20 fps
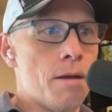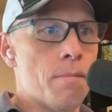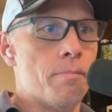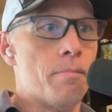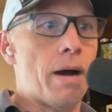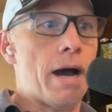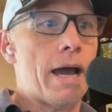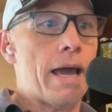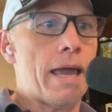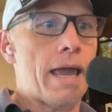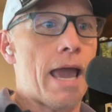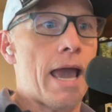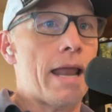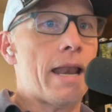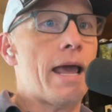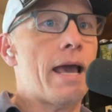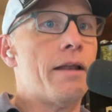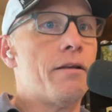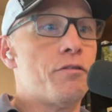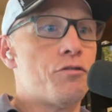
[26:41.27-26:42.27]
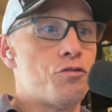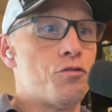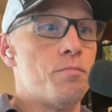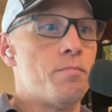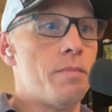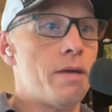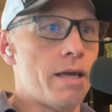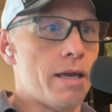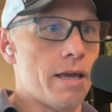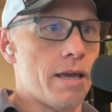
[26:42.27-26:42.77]
My and, and to
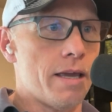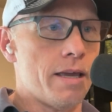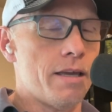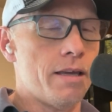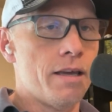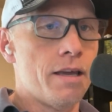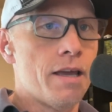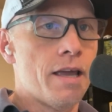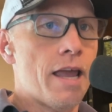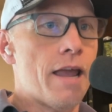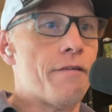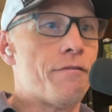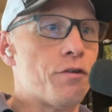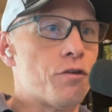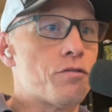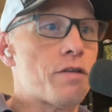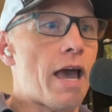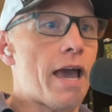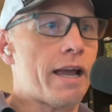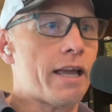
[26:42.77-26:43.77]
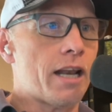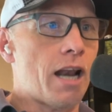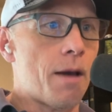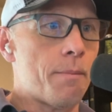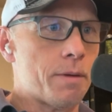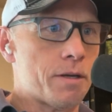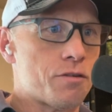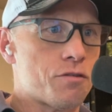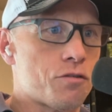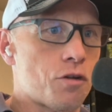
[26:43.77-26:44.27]
me, if those
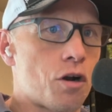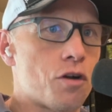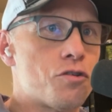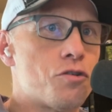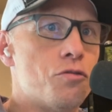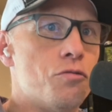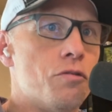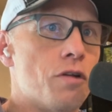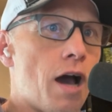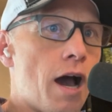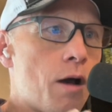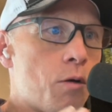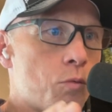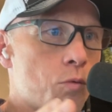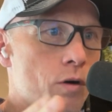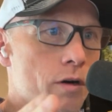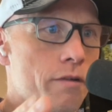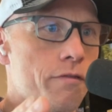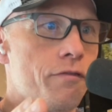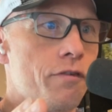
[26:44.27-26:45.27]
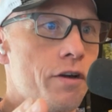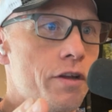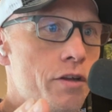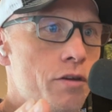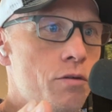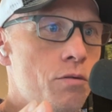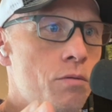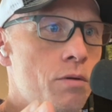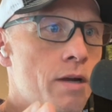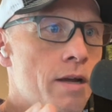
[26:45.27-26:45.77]
economics start to not work for
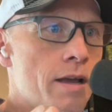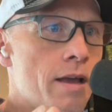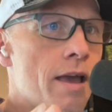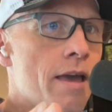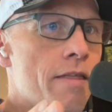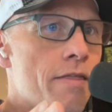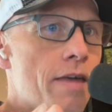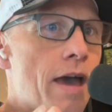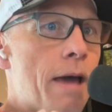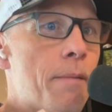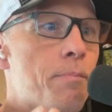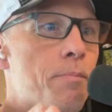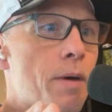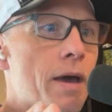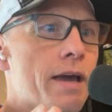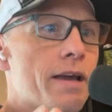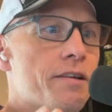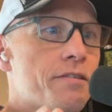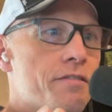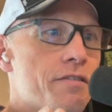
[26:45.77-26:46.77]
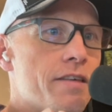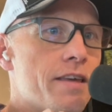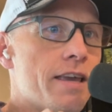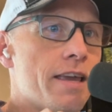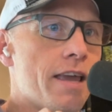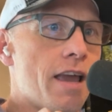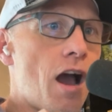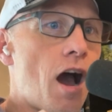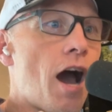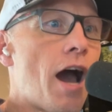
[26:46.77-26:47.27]
you, that begs
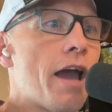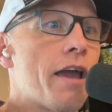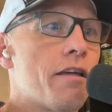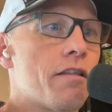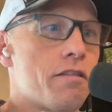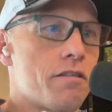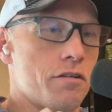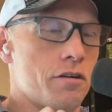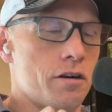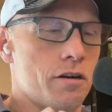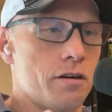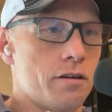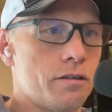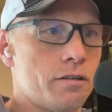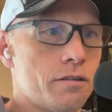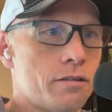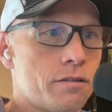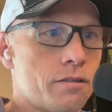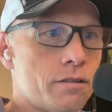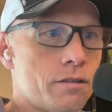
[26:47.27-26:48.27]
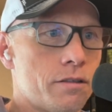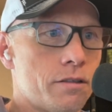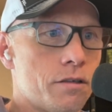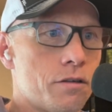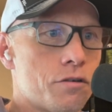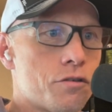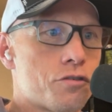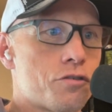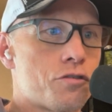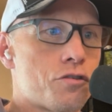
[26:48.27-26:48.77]
the either
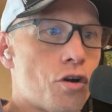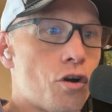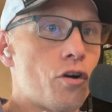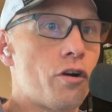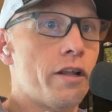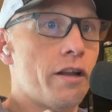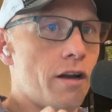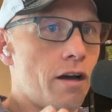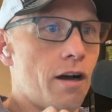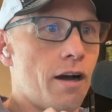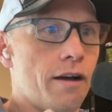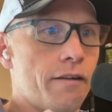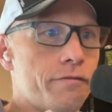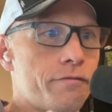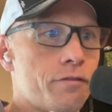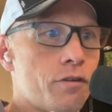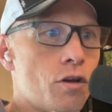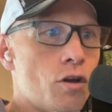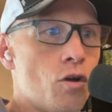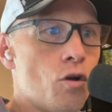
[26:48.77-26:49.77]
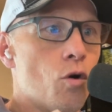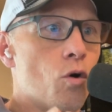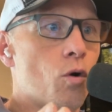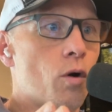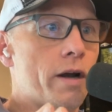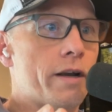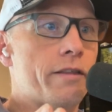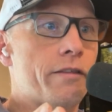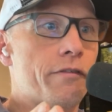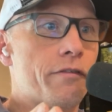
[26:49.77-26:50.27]
turn it off
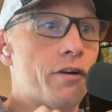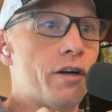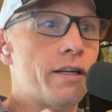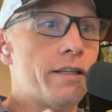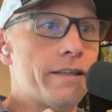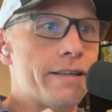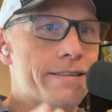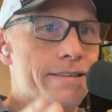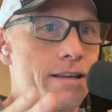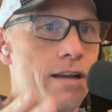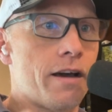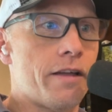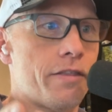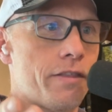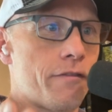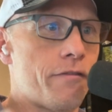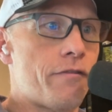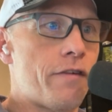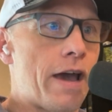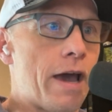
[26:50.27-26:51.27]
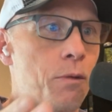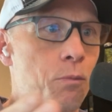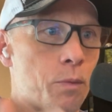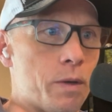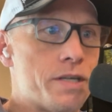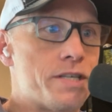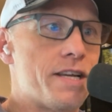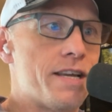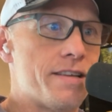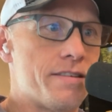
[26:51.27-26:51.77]
or at the very least cut the fat,
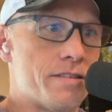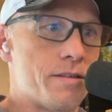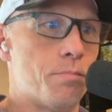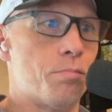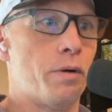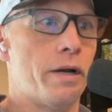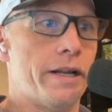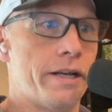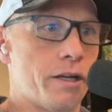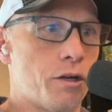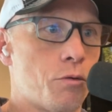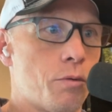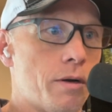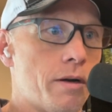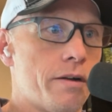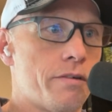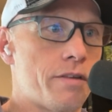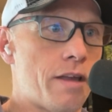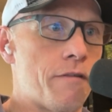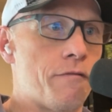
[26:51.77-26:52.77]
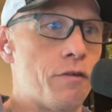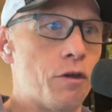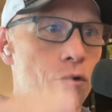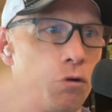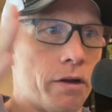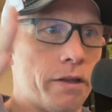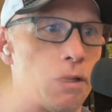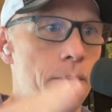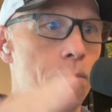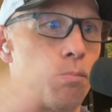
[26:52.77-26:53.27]
which is the branded queries. If
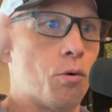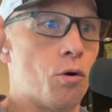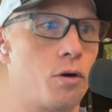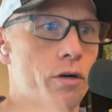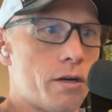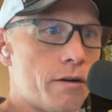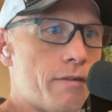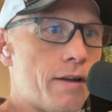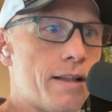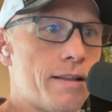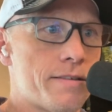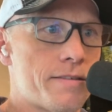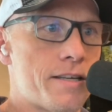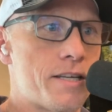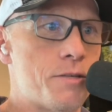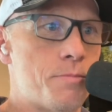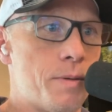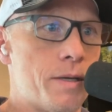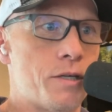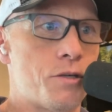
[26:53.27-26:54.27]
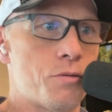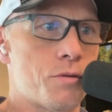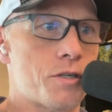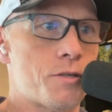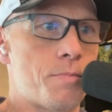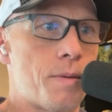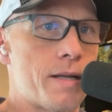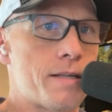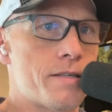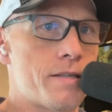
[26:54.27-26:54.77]
you're on the border of L S As being too
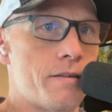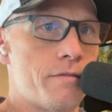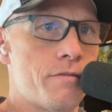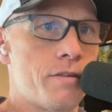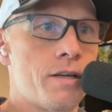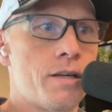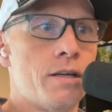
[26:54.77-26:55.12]
expensive,